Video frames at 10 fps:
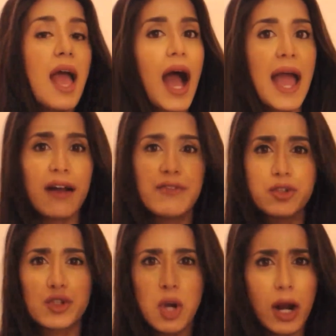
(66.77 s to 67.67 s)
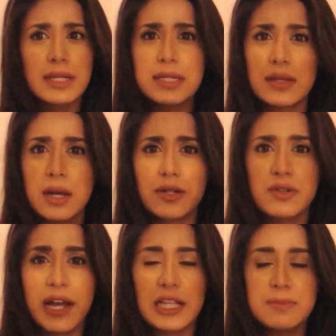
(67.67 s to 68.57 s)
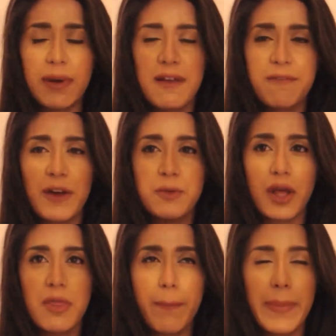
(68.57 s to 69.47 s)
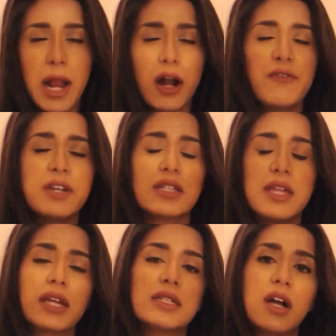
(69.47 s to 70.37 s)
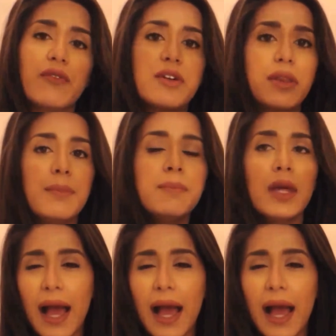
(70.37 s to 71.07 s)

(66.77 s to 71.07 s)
I have the darkest under eyes, but I have found the perfect thing to cover them.